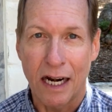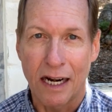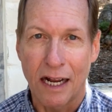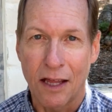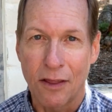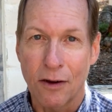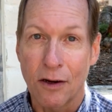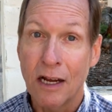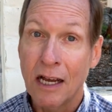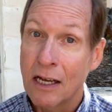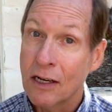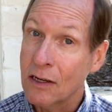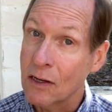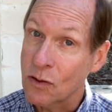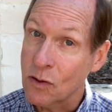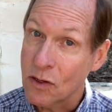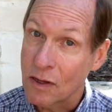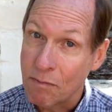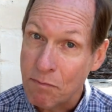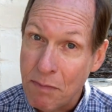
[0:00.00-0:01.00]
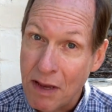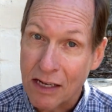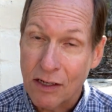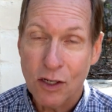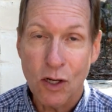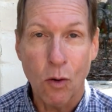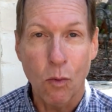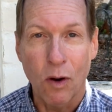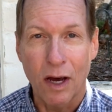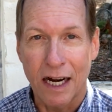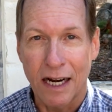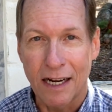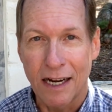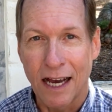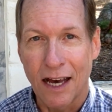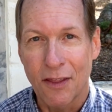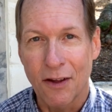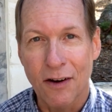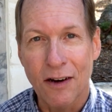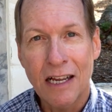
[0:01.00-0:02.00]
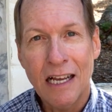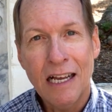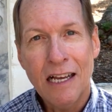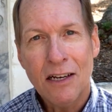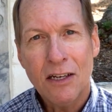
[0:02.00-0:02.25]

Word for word: another, to submit to one another,